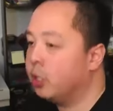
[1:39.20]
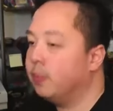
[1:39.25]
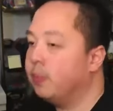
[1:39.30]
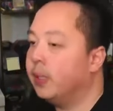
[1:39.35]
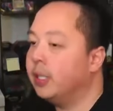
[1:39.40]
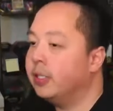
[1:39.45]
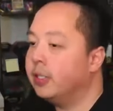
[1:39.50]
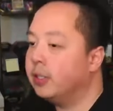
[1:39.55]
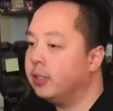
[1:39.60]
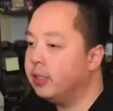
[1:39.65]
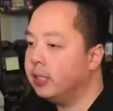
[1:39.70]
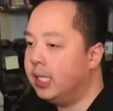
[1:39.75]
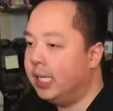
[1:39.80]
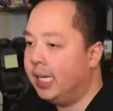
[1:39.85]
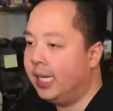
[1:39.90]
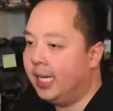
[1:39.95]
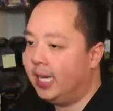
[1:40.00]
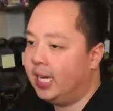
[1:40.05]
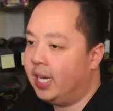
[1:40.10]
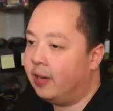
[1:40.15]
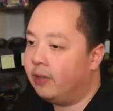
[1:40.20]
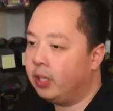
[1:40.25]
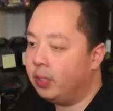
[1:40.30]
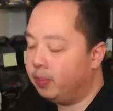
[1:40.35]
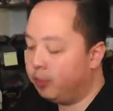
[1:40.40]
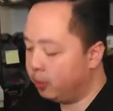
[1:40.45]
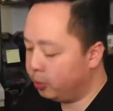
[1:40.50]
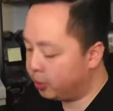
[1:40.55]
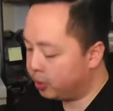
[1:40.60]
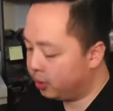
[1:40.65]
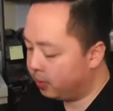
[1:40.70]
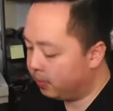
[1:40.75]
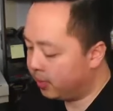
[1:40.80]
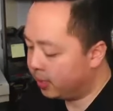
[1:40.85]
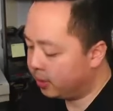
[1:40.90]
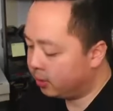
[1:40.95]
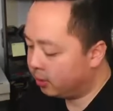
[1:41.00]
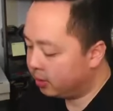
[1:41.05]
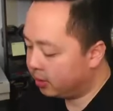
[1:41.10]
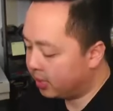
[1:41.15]
bundle. Every booster
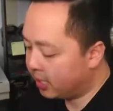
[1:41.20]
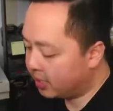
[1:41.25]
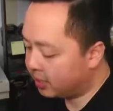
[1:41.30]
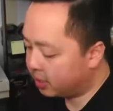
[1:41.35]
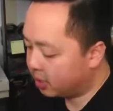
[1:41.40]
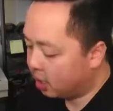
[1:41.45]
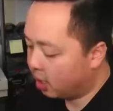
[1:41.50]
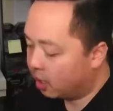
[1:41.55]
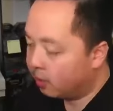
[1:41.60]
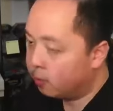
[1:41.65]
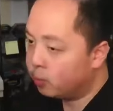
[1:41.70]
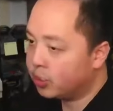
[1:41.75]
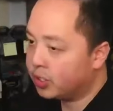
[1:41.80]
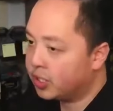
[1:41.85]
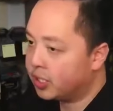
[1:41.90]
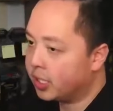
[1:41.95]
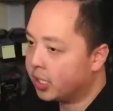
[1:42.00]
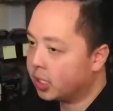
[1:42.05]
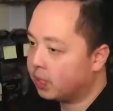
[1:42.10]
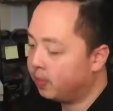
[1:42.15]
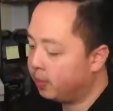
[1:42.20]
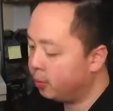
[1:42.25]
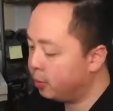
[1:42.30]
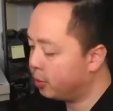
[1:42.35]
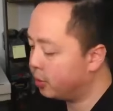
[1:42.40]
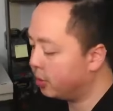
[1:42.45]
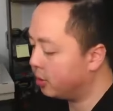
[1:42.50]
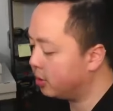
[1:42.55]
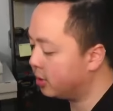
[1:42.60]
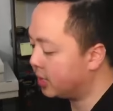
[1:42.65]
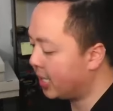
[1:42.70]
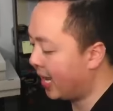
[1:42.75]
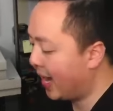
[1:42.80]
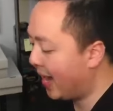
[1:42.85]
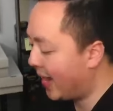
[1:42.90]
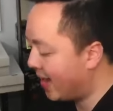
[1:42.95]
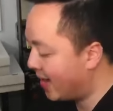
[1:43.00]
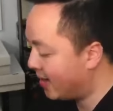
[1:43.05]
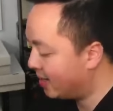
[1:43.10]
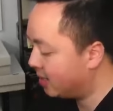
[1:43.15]
bundle does come with six boosters
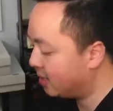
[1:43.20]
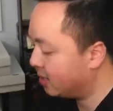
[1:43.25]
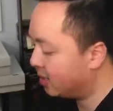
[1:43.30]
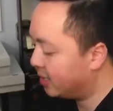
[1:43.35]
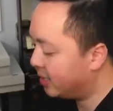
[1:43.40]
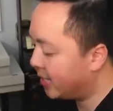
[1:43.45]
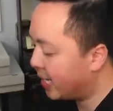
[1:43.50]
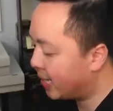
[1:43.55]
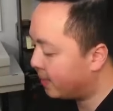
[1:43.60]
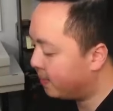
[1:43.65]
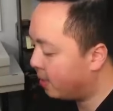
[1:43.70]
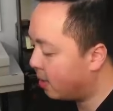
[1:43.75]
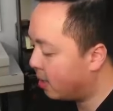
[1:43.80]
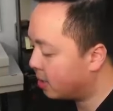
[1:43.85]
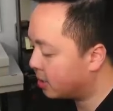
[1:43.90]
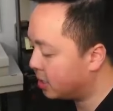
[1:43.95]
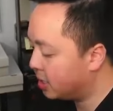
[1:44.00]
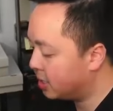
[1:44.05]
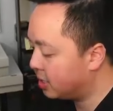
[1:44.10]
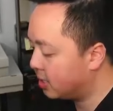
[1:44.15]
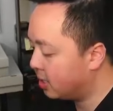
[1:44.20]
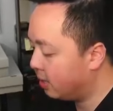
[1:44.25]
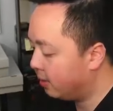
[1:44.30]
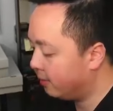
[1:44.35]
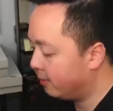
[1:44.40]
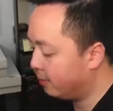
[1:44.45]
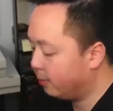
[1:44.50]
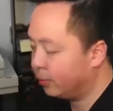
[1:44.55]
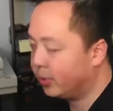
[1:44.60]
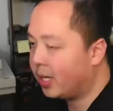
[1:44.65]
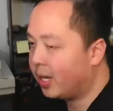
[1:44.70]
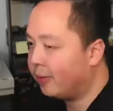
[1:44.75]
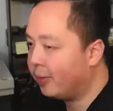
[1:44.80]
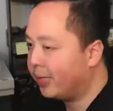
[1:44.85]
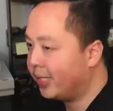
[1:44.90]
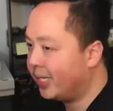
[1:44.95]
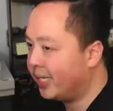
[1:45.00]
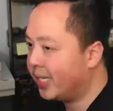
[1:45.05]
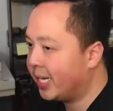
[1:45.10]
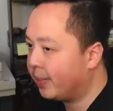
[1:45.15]
and the deck box itself. Well, not
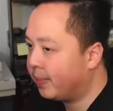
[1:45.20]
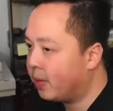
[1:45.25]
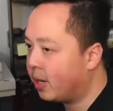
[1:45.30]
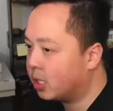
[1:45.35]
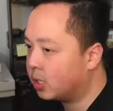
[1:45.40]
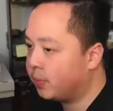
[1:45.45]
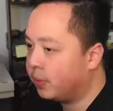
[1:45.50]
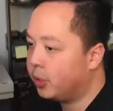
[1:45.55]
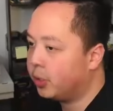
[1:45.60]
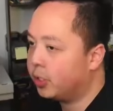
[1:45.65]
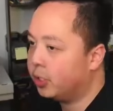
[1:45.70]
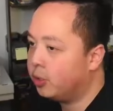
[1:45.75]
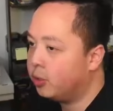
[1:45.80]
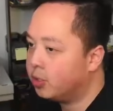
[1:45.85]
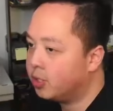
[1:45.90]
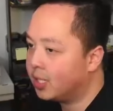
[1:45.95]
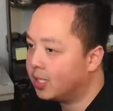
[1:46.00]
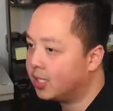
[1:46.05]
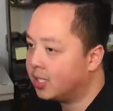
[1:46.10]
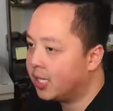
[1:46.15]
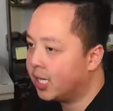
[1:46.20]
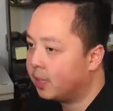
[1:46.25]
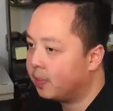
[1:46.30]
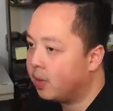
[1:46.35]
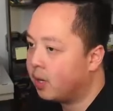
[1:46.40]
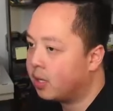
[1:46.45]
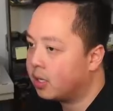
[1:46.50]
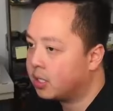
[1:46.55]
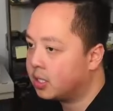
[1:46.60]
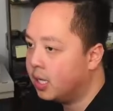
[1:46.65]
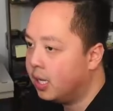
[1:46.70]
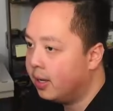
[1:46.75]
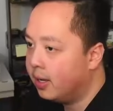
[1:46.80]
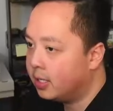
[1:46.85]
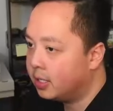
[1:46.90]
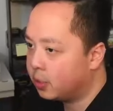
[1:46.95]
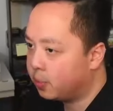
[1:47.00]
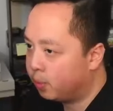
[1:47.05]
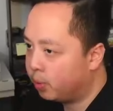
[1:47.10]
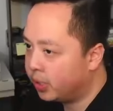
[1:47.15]
really a deck box, but you could use it as a deck box.
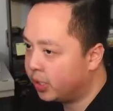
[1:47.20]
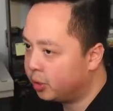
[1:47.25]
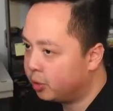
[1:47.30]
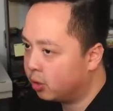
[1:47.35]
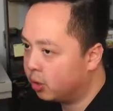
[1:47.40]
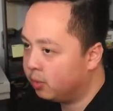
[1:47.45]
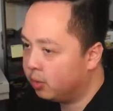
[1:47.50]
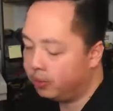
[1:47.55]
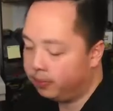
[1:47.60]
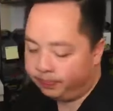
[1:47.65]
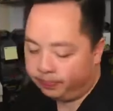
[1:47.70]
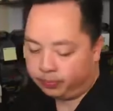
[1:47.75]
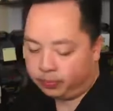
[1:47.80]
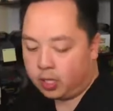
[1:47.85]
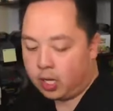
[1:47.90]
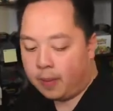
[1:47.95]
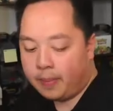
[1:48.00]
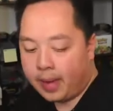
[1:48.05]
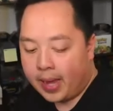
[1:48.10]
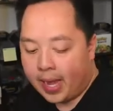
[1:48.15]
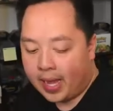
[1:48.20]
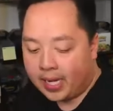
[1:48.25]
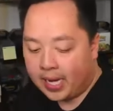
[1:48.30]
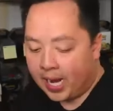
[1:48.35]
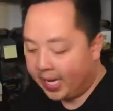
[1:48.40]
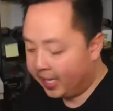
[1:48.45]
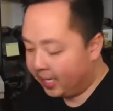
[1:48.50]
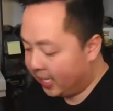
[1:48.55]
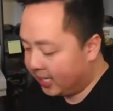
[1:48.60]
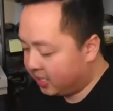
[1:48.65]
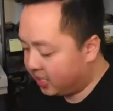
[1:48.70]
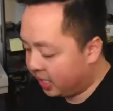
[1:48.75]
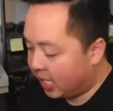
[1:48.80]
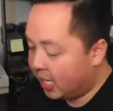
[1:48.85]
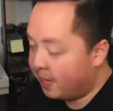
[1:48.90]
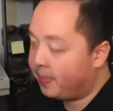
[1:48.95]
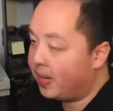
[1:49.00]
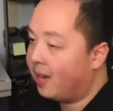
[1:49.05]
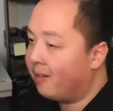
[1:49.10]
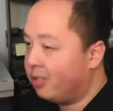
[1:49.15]
It's pretty durable, not bad. I like to
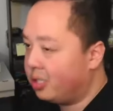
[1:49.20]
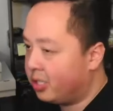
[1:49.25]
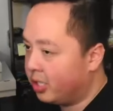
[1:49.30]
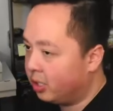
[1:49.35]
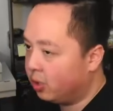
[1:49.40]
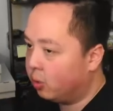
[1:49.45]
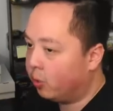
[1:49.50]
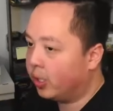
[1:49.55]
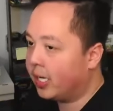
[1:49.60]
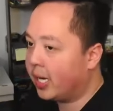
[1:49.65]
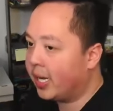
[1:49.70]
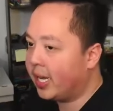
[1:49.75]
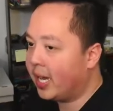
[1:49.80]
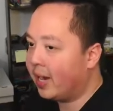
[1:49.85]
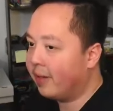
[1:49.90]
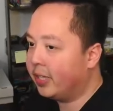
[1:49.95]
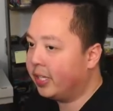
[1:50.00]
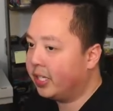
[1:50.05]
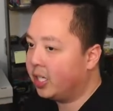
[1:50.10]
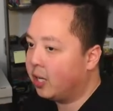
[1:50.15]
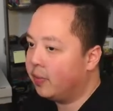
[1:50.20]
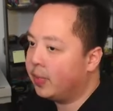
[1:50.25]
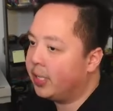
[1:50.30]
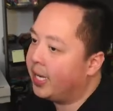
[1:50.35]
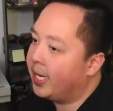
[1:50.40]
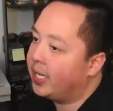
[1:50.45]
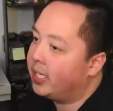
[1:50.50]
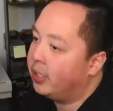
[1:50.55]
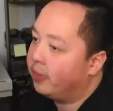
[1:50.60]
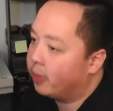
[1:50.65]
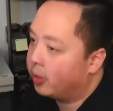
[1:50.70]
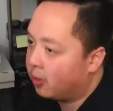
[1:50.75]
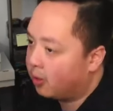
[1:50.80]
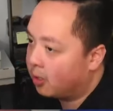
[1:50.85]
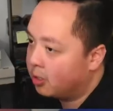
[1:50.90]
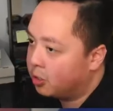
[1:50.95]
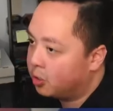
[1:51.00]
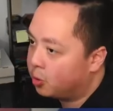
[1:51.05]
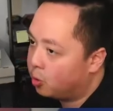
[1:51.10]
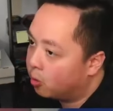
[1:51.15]
keep every single one I have. They come in handy for
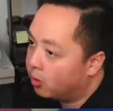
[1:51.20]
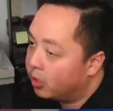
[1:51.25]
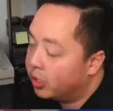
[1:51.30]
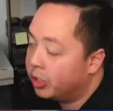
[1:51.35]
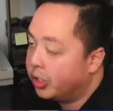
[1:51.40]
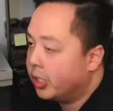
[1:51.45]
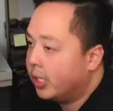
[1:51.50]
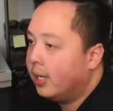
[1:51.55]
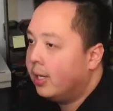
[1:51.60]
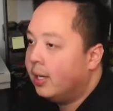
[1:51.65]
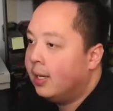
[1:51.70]
card storage.